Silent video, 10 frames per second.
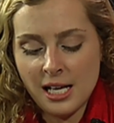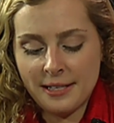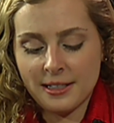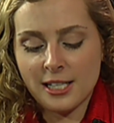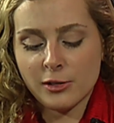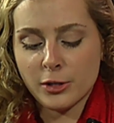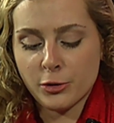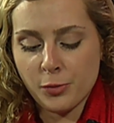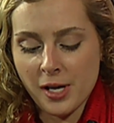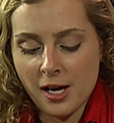And the last question
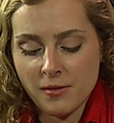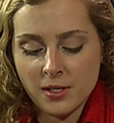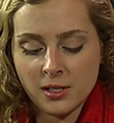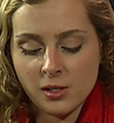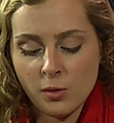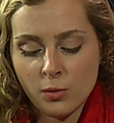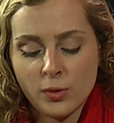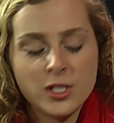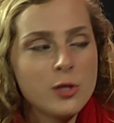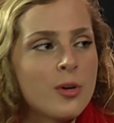we have is, what
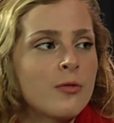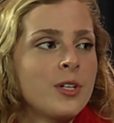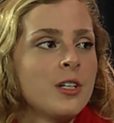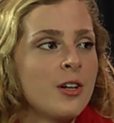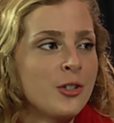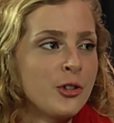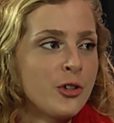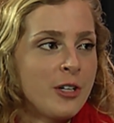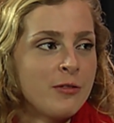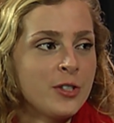do you want written on your
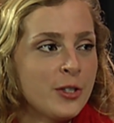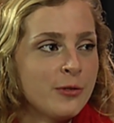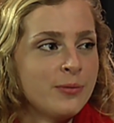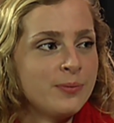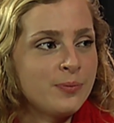gravestone?